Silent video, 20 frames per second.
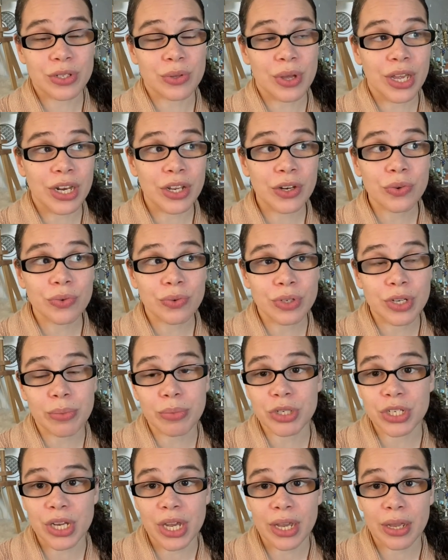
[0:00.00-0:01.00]
So I need to
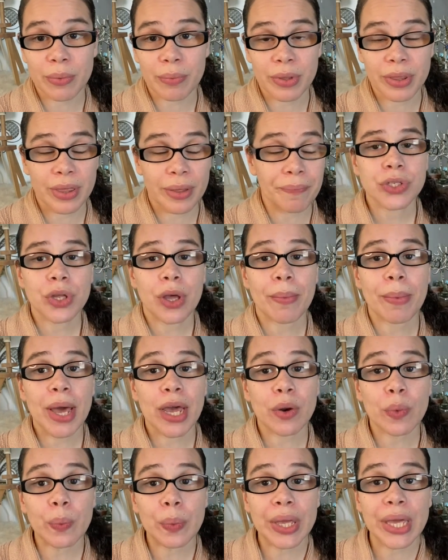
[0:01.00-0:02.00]
double check in with him. So
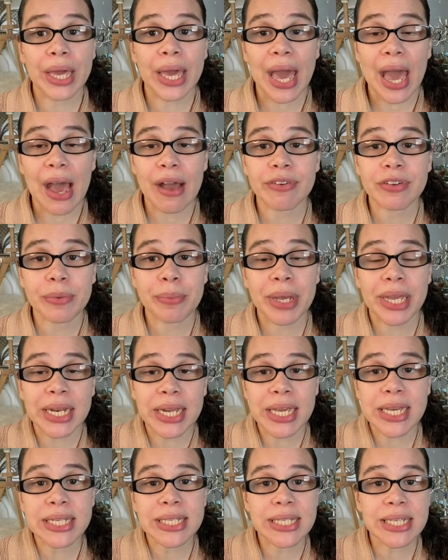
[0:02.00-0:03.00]
about a week after my
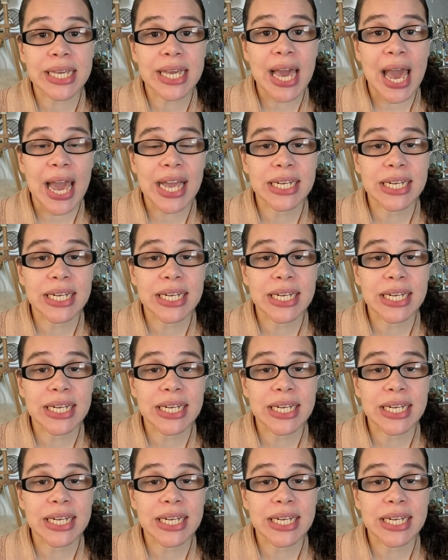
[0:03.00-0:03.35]
DNC,